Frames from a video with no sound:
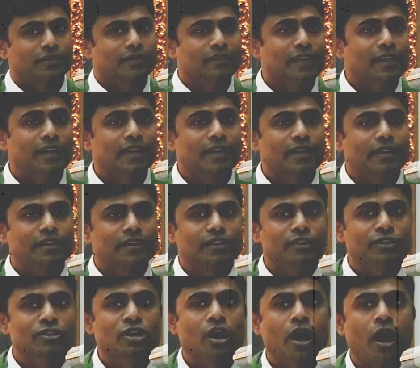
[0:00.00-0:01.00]
There
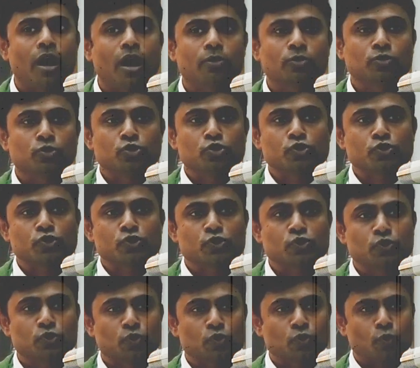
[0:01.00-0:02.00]
you have to
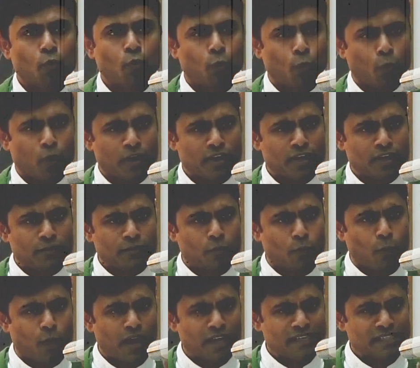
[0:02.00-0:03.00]
show only
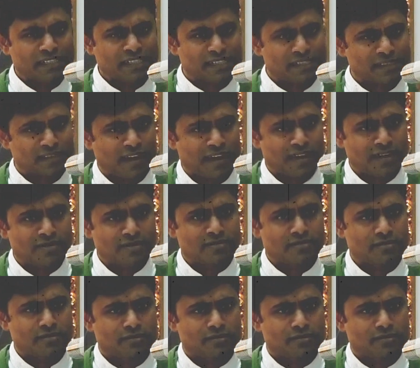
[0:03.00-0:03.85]
one sign.